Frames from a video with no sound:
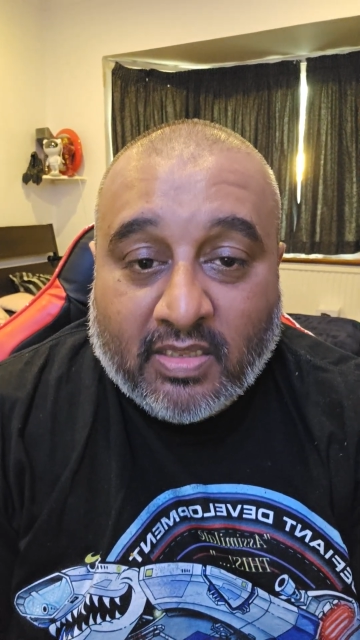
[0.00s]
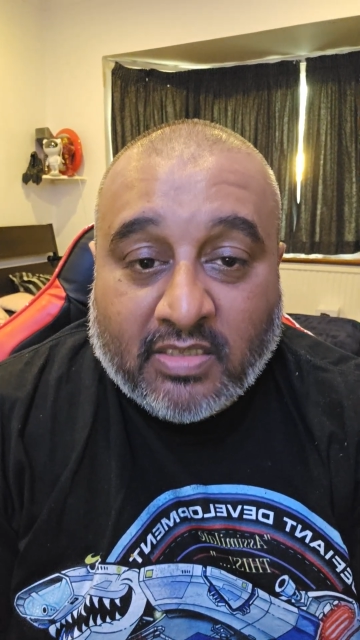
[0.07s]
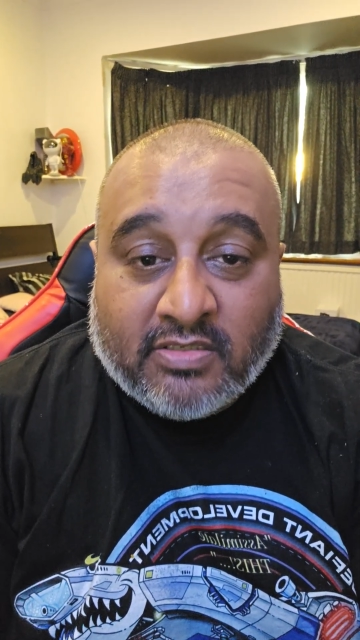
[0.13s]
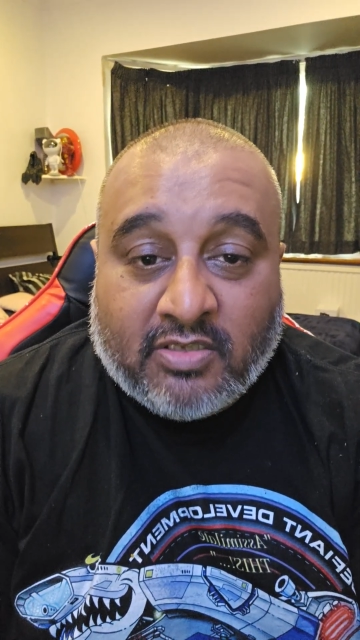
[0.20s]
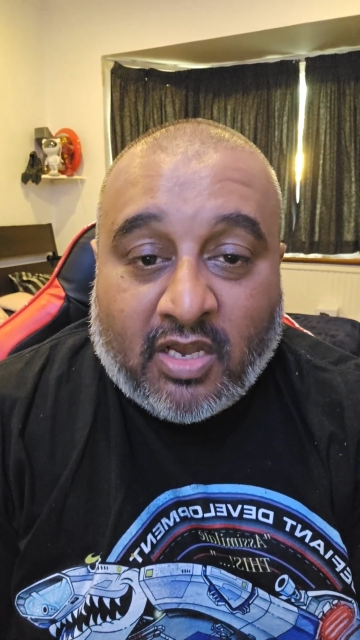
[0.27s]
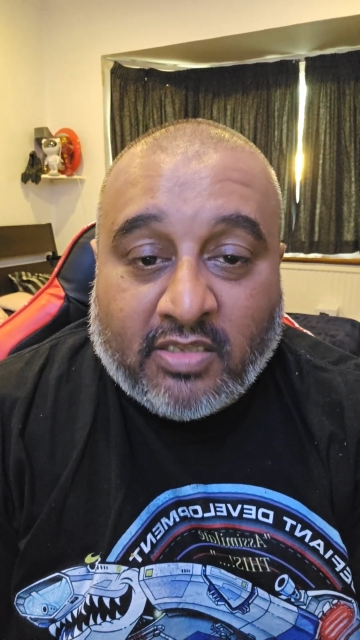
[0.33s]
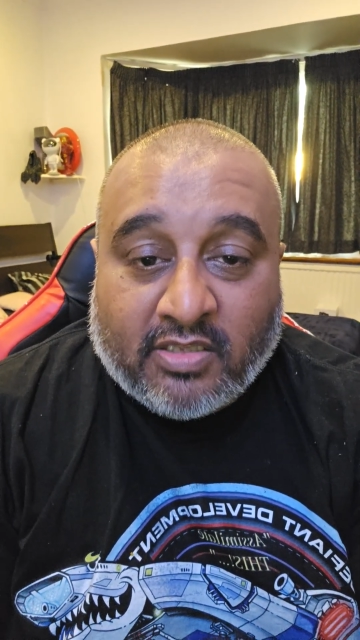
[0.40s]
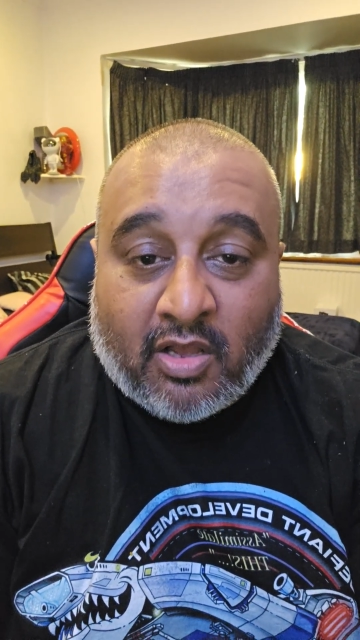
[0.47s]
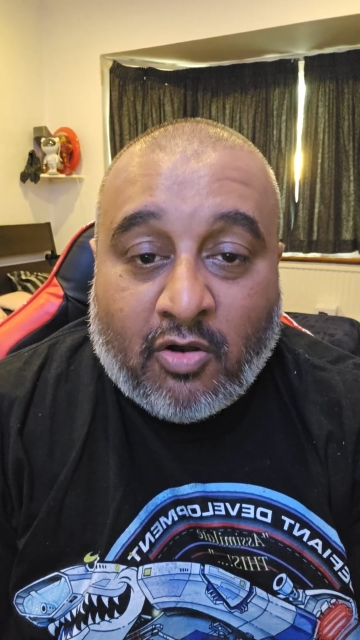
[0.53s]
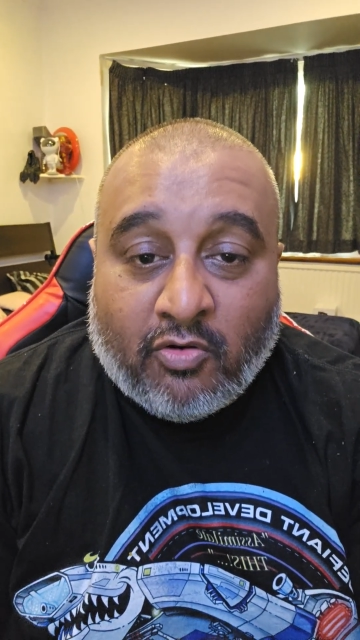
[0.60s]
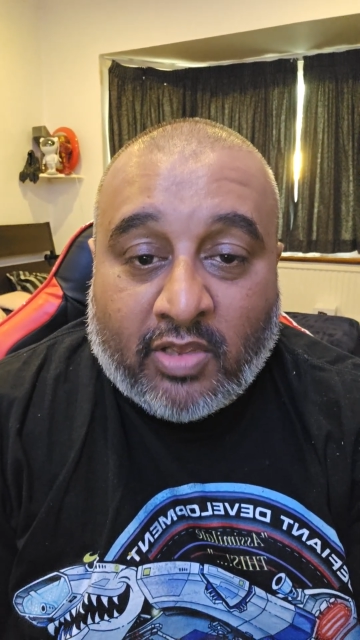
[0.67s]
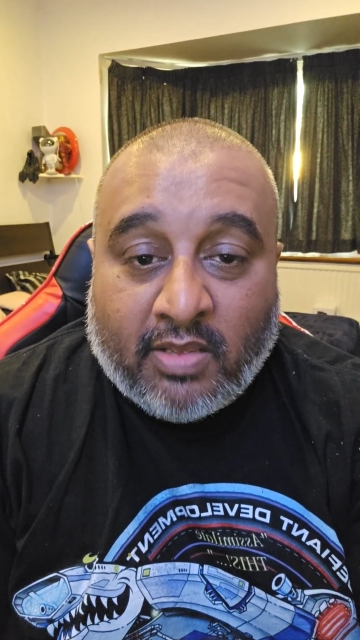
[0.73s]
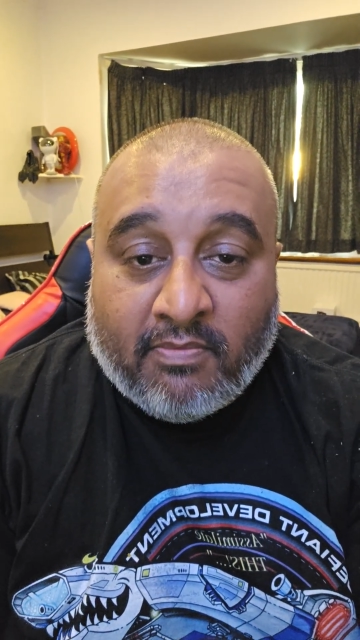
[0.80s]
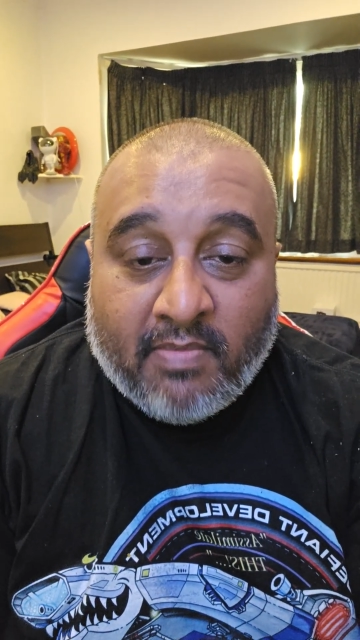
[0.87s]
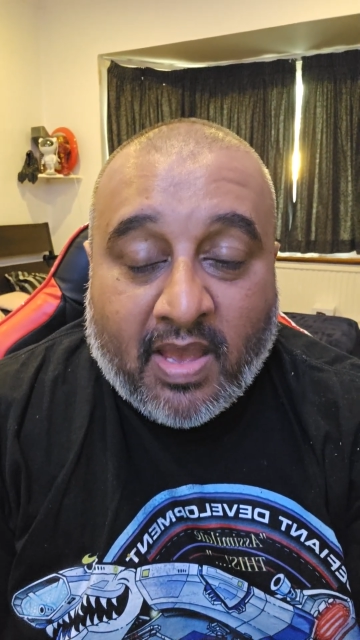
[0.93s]
This guy's a
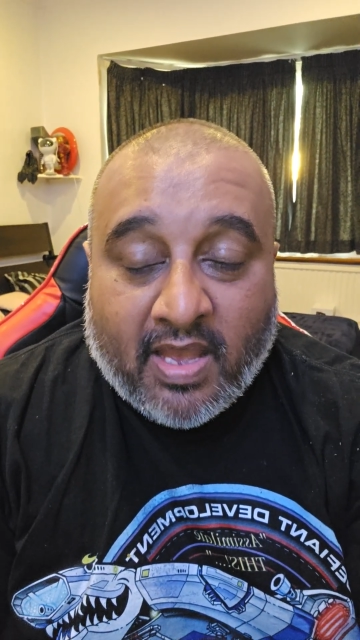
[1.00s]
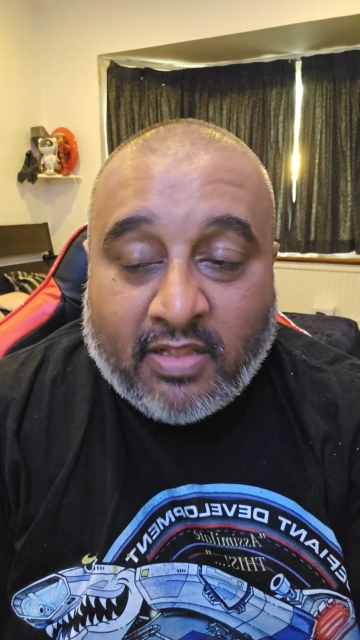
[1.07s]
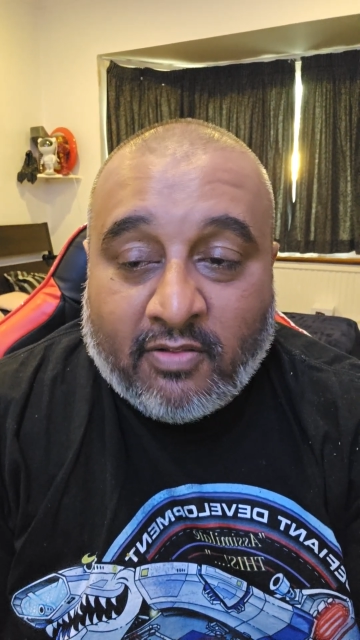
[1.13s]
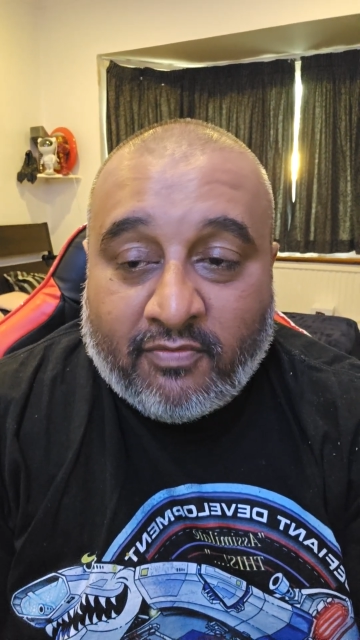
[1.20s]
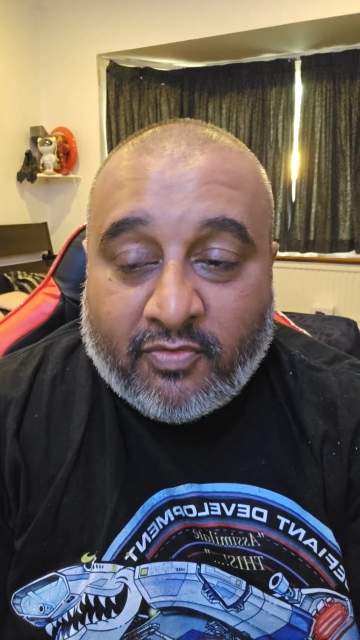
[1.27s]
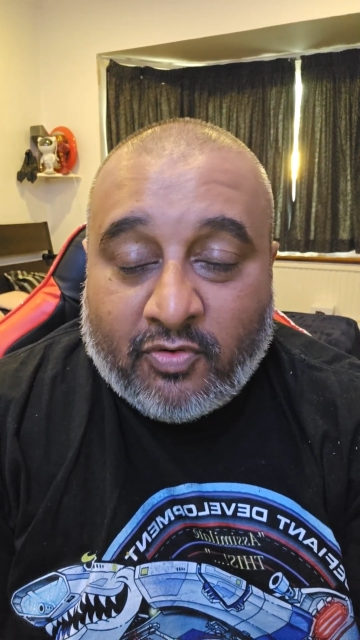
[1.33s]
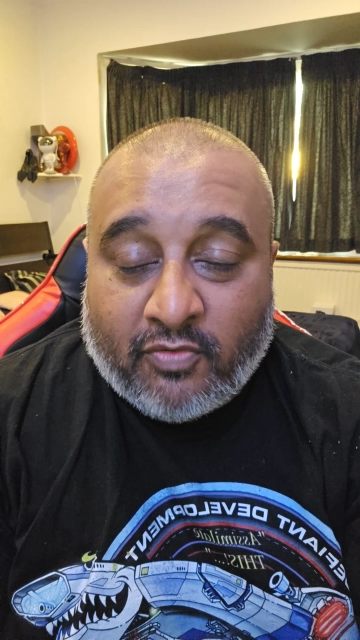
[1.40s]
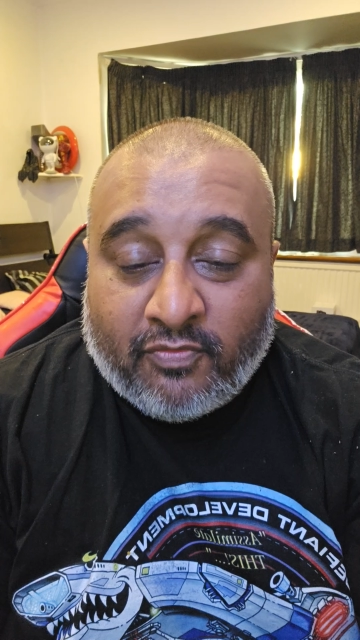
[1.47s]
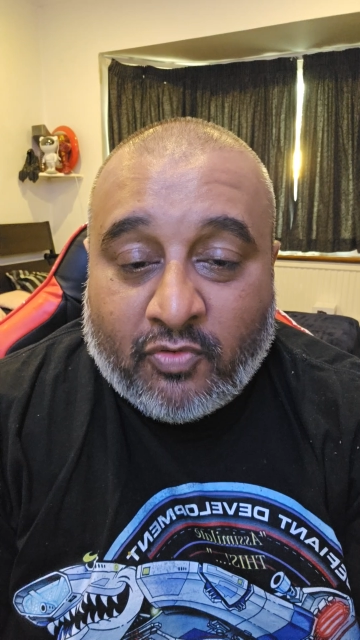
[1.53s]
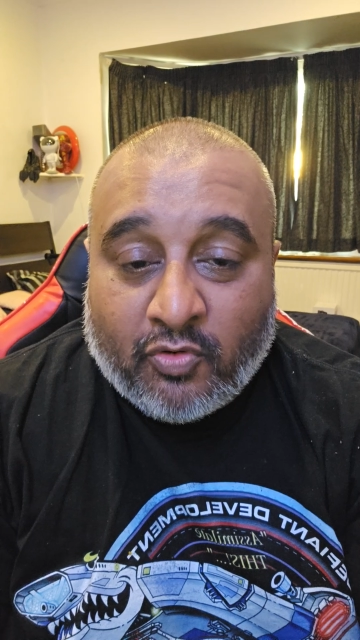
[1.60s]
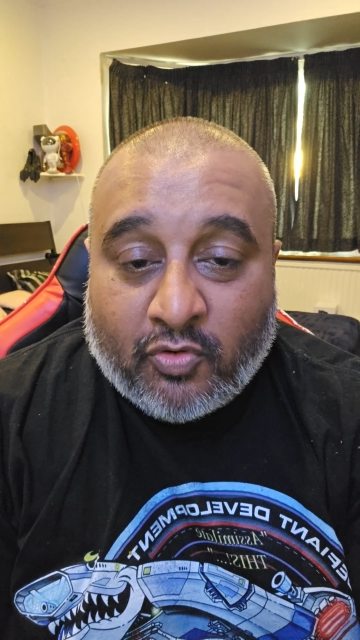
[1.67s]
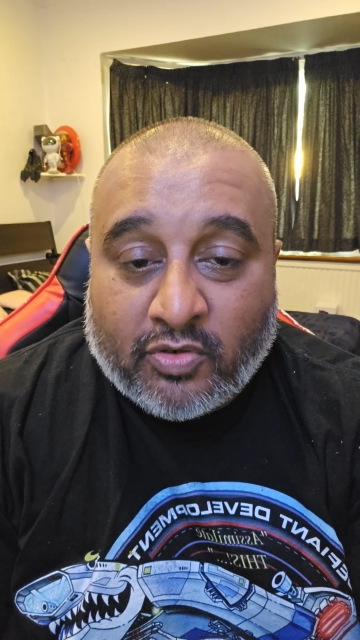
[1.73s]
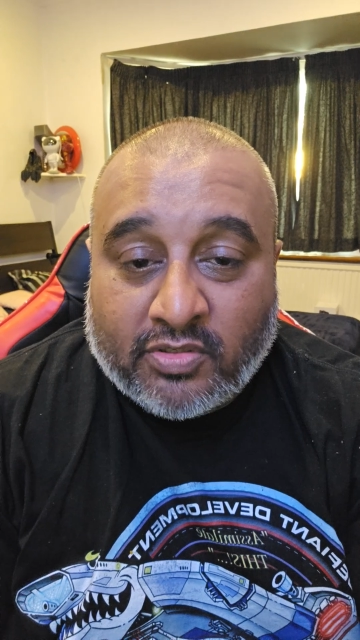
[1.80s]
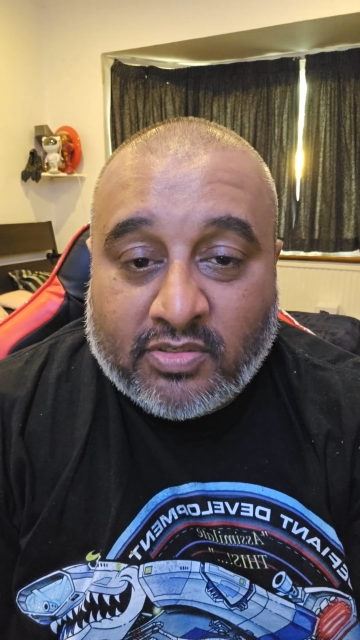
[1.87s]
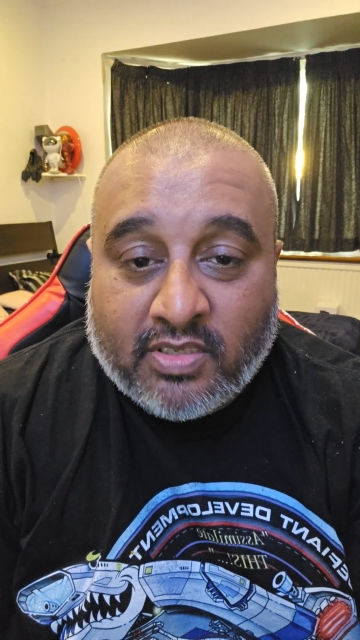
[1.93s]
hulking man, of, of
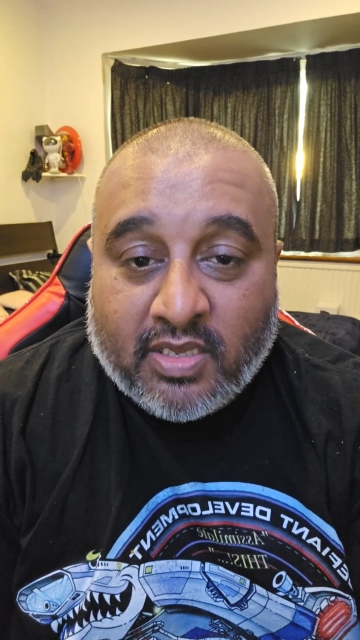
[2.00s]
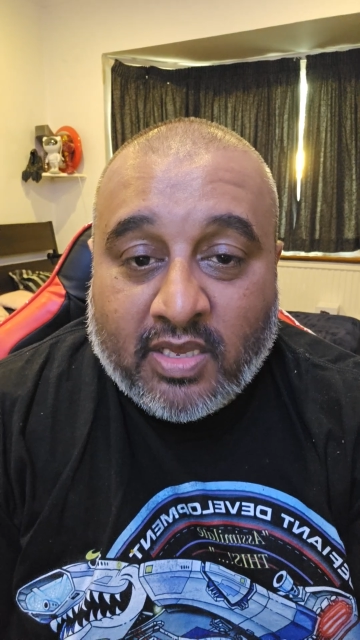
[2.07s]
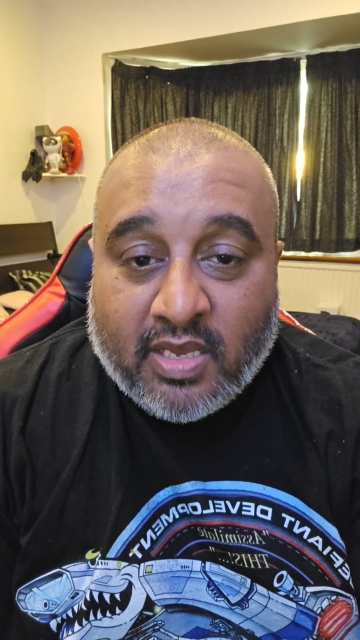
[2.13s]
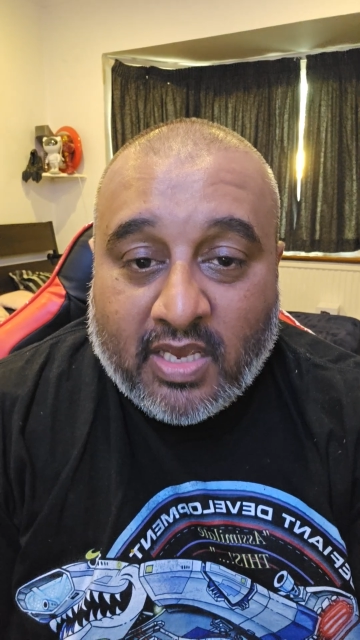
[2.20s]
course.